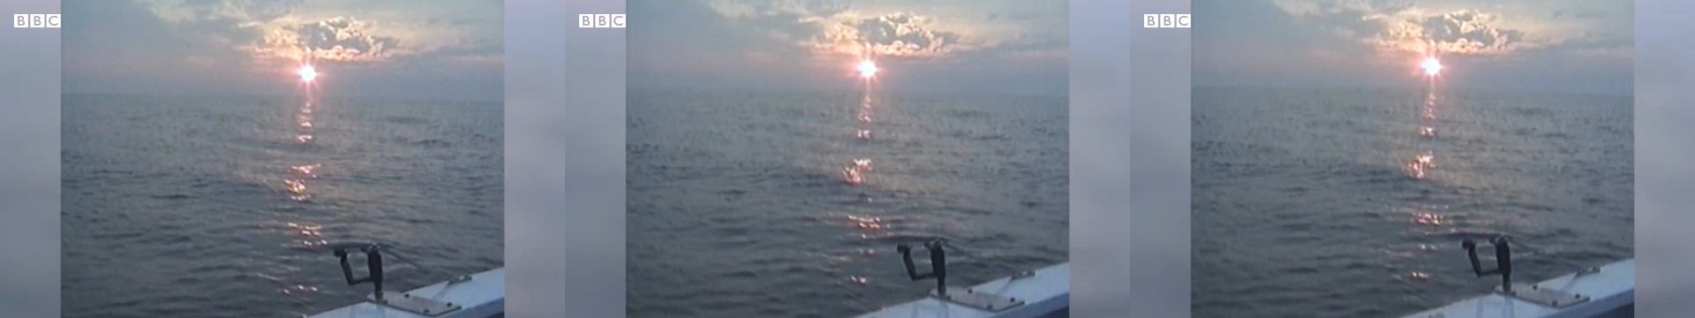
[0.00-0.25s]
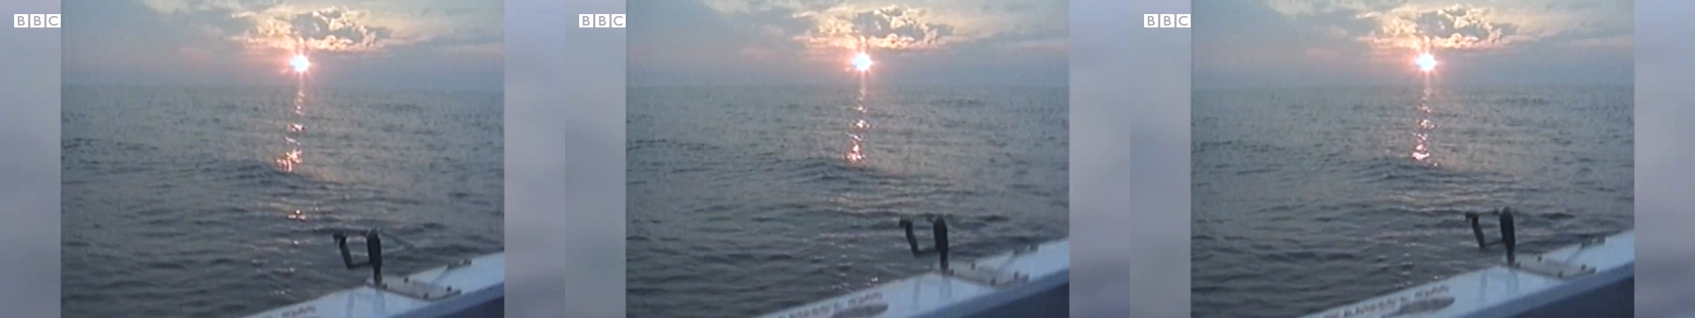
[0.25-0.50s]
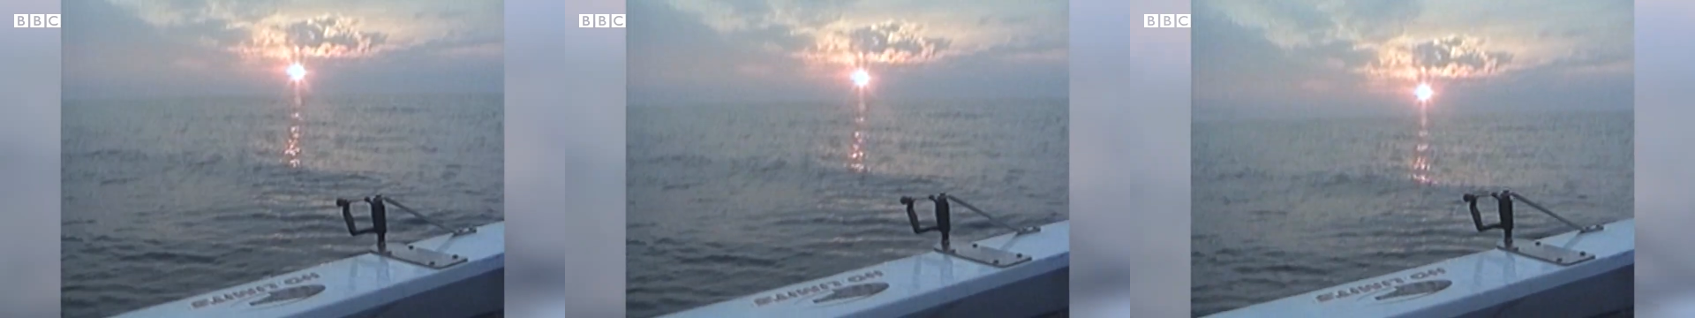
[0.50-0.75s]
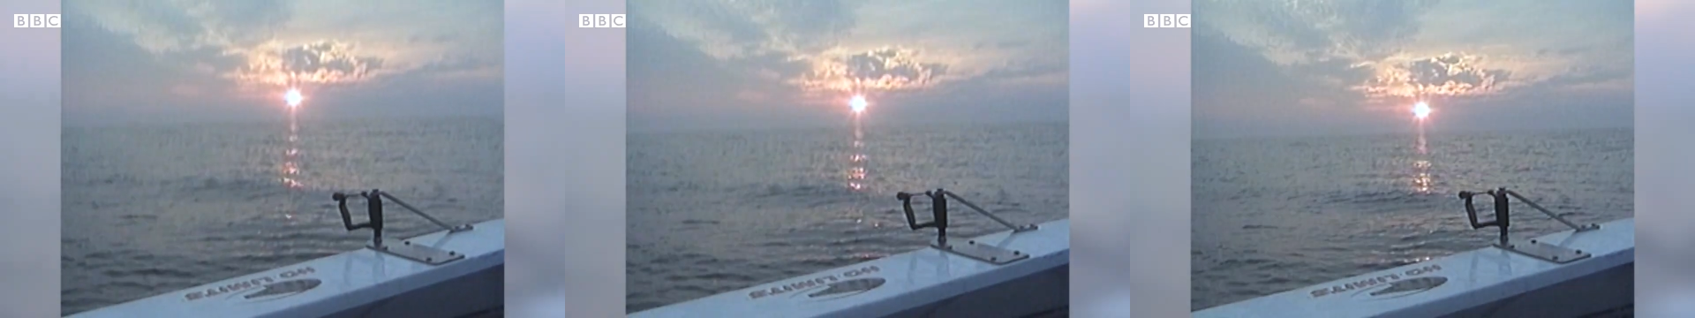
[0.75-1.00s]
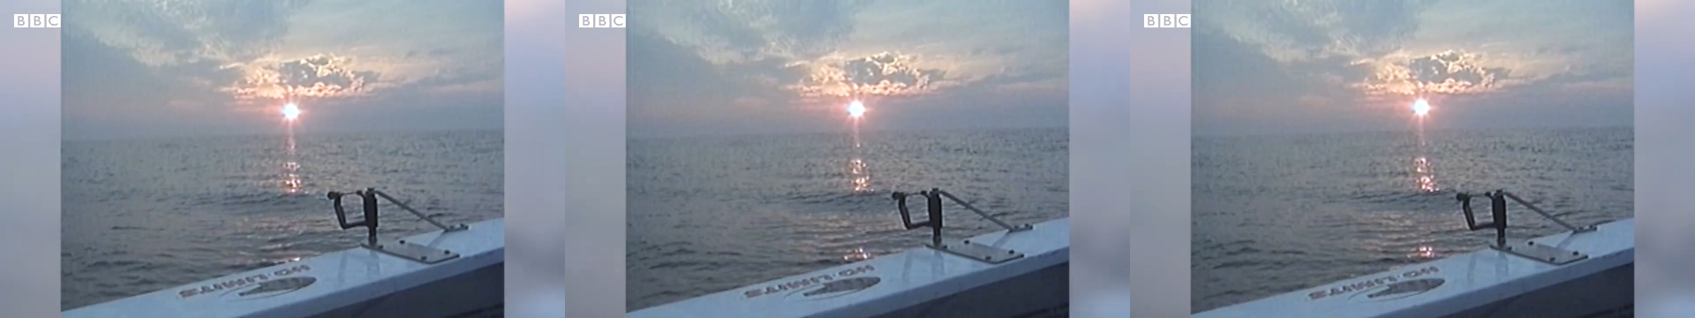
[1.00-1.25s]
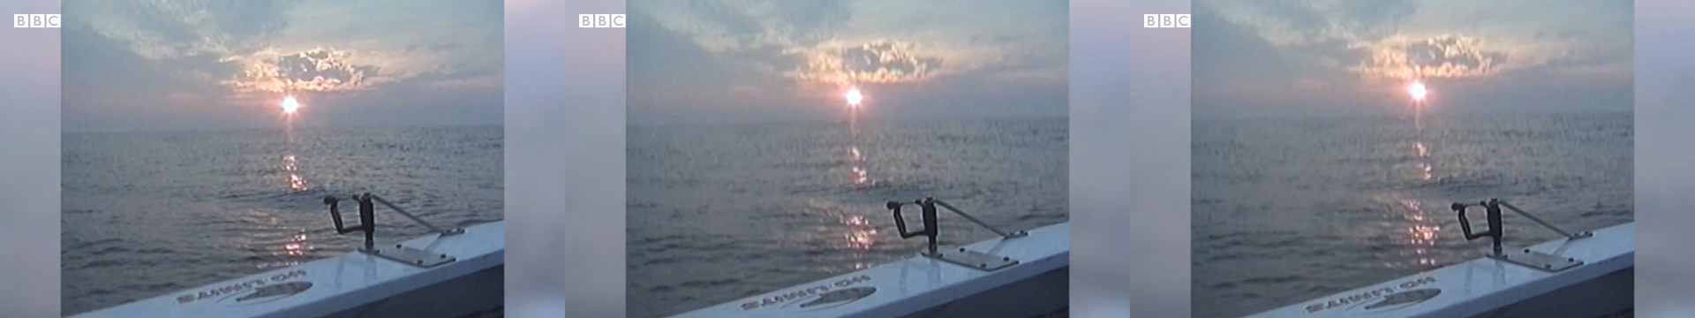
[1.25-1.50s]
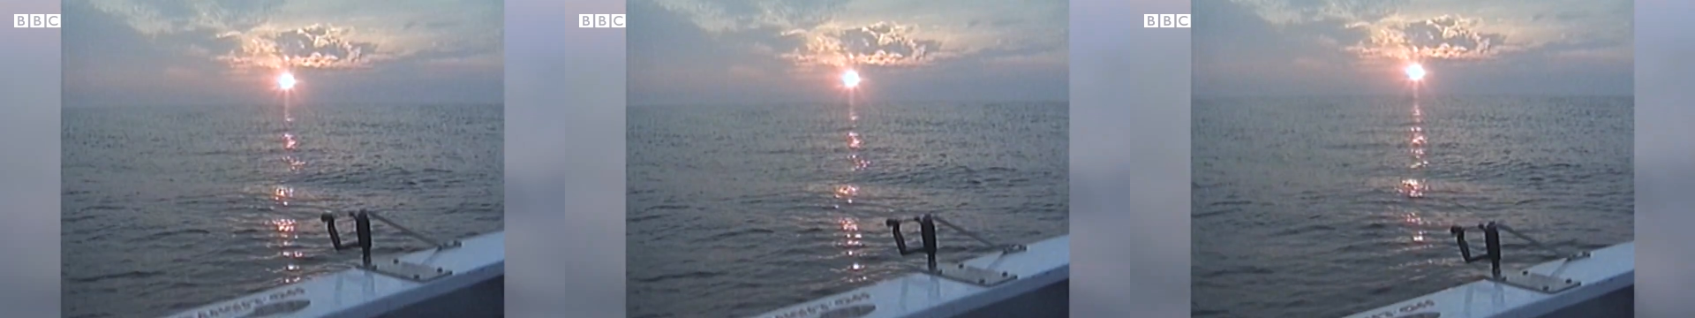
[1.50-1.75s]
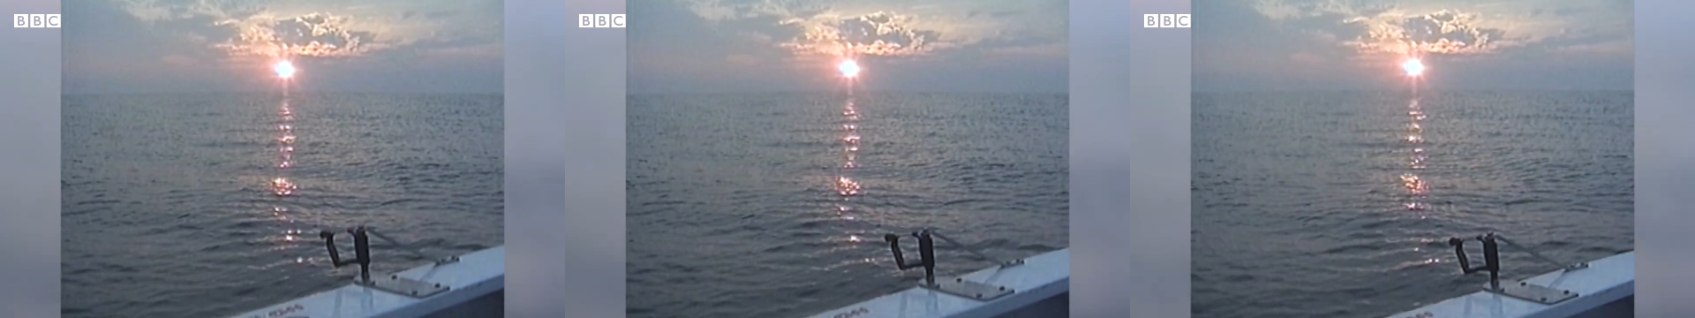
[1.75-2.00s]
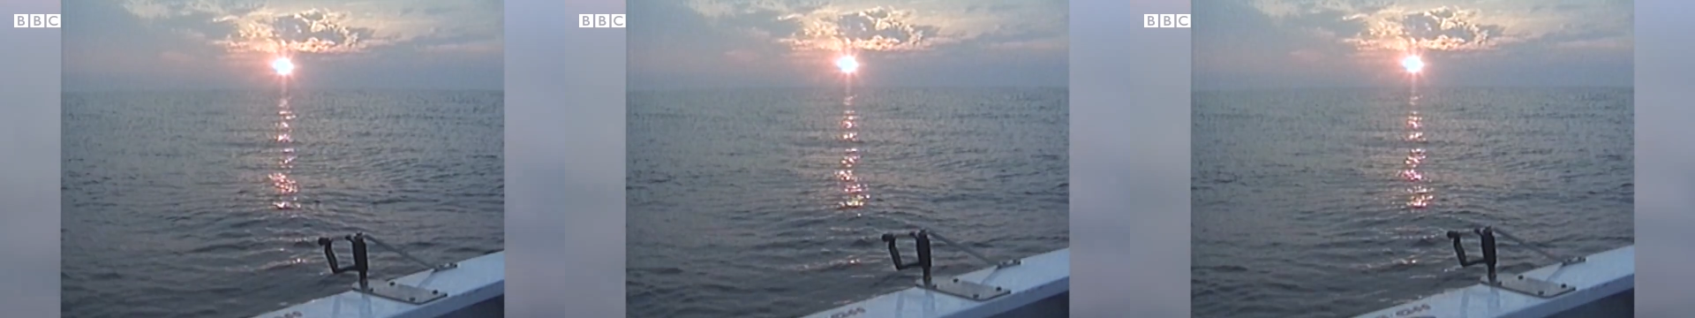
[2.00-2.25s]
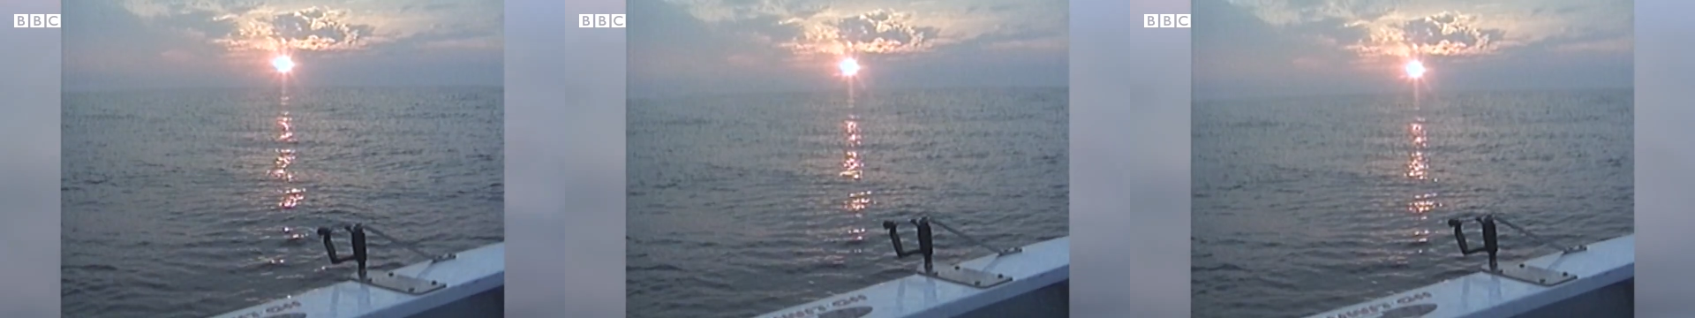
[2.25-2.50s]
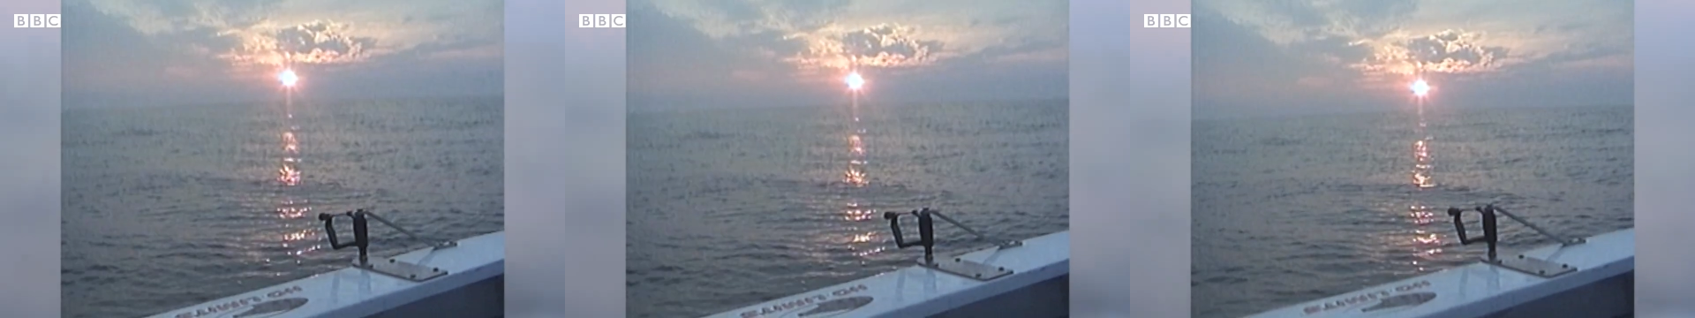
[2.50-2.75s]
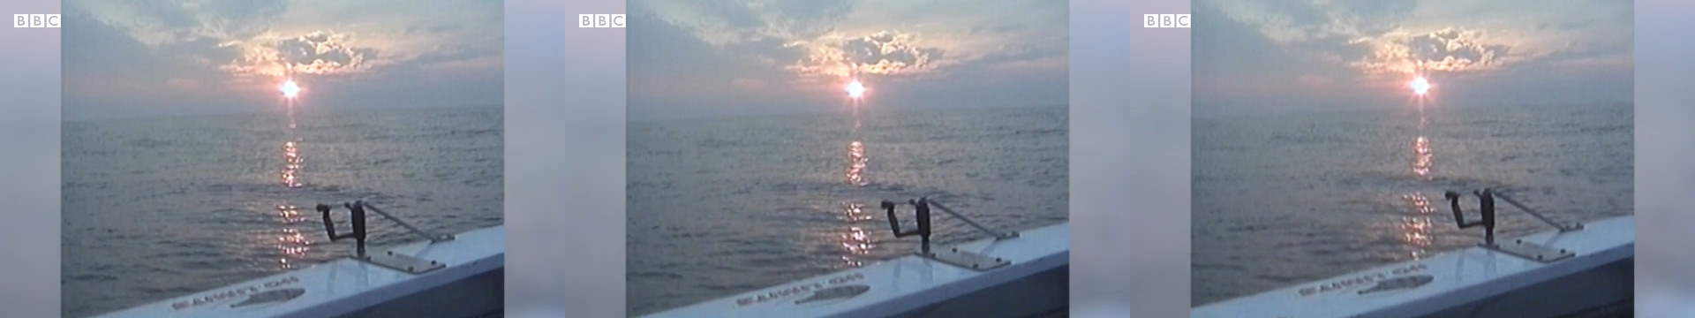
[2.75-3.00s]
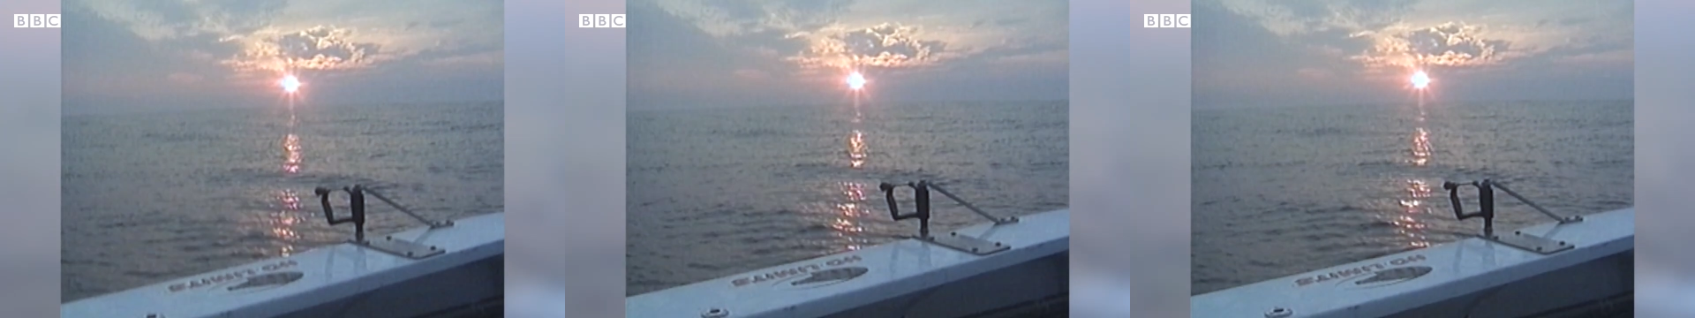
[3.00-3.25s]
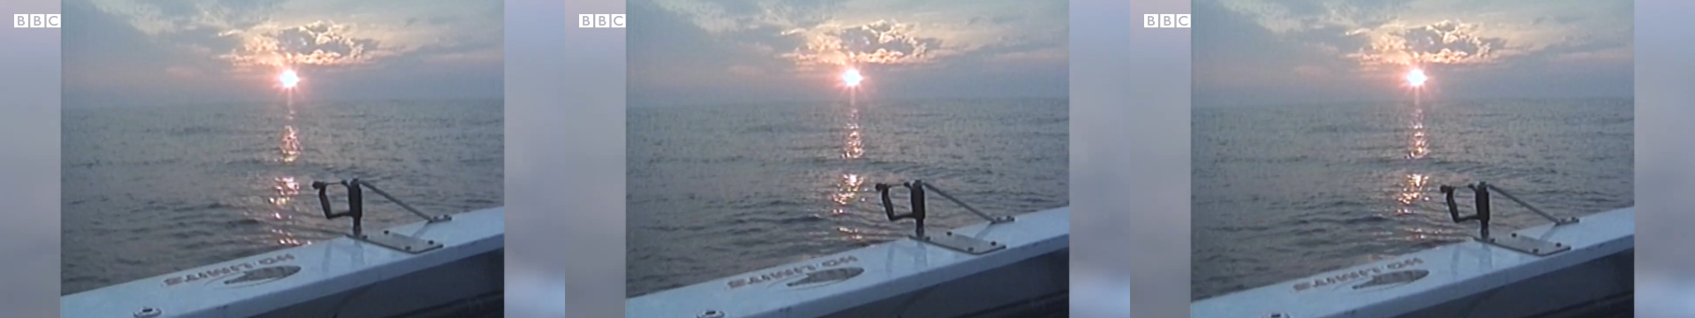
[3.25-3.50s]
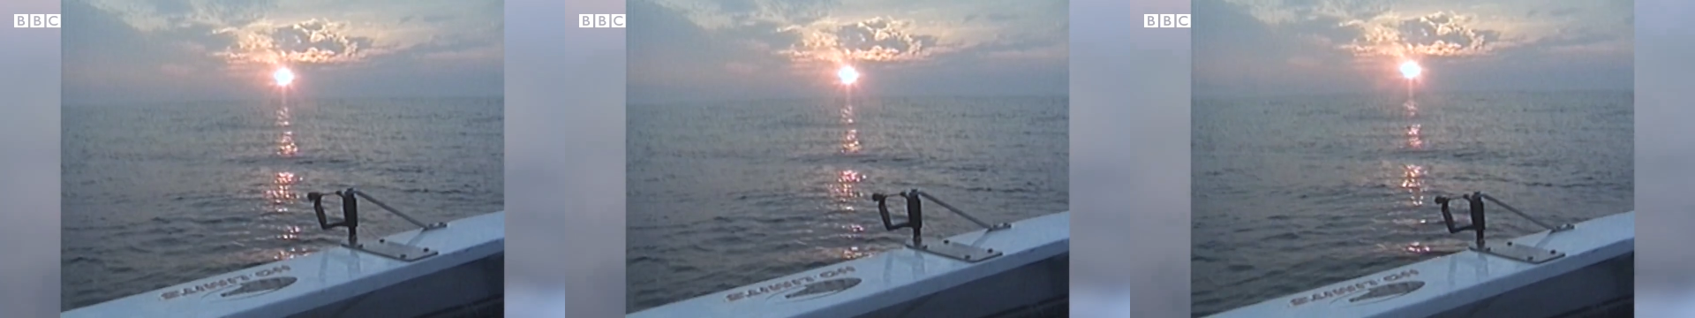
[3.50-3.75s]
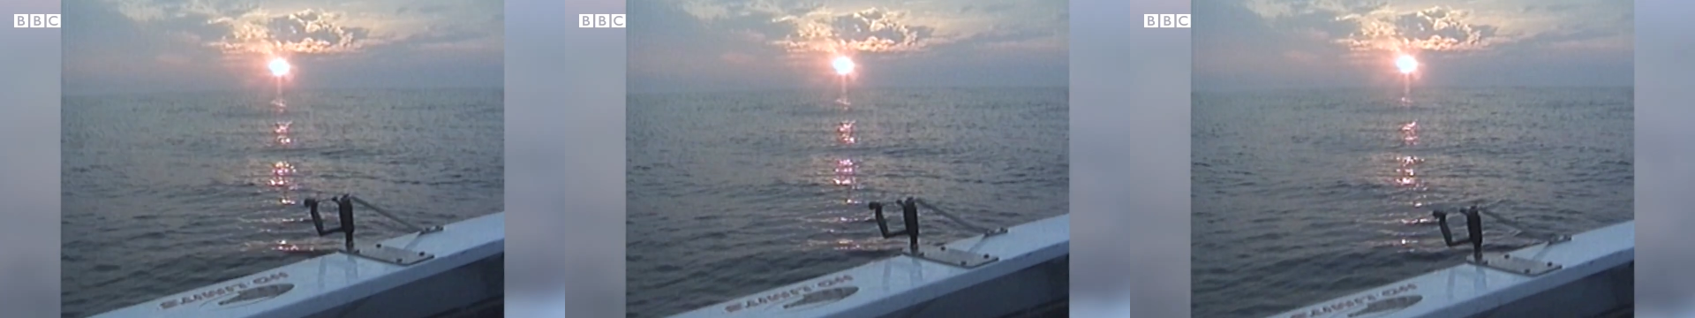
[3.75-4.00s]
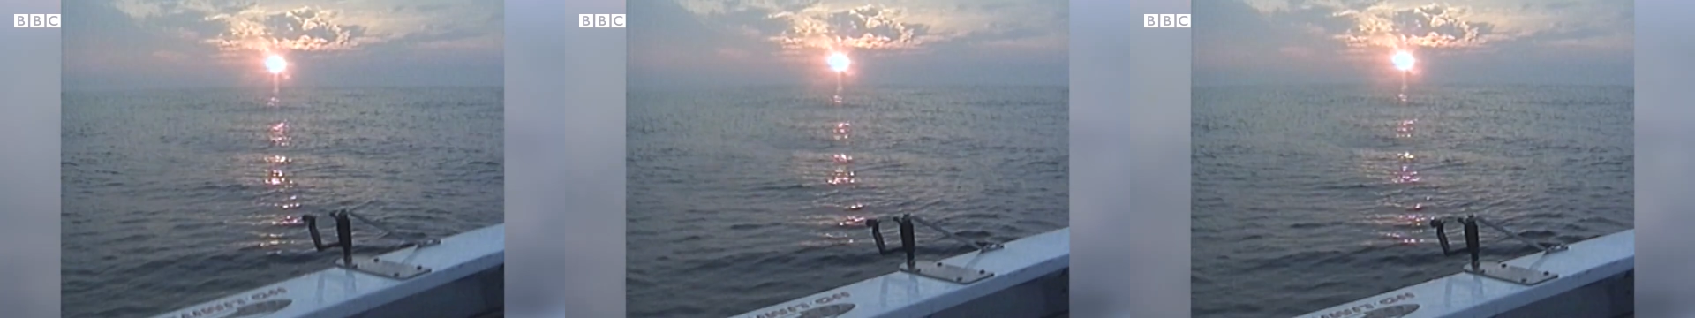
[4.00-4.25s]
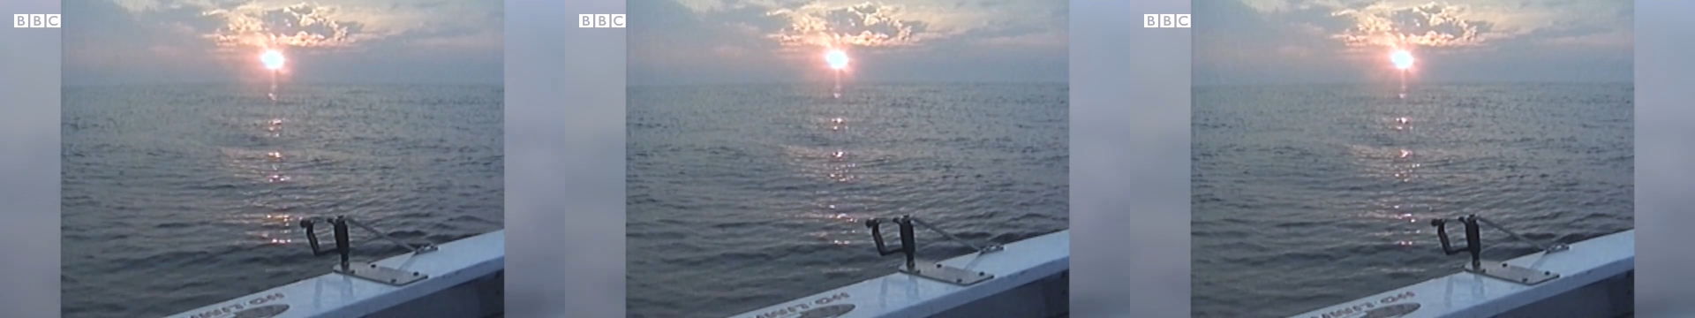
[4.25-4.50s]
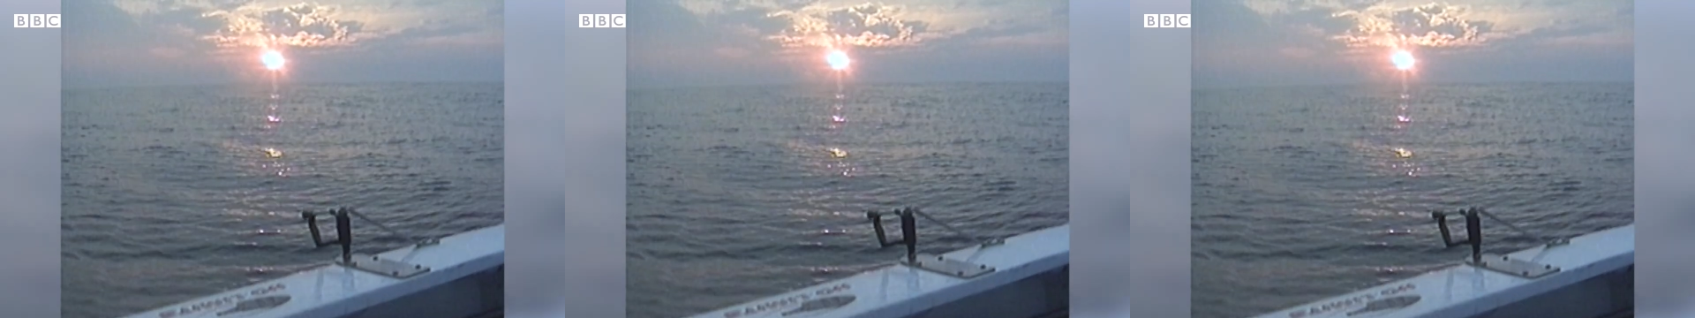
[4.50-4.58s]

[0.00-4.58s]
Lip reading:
No face is visible, so there are no lips to read.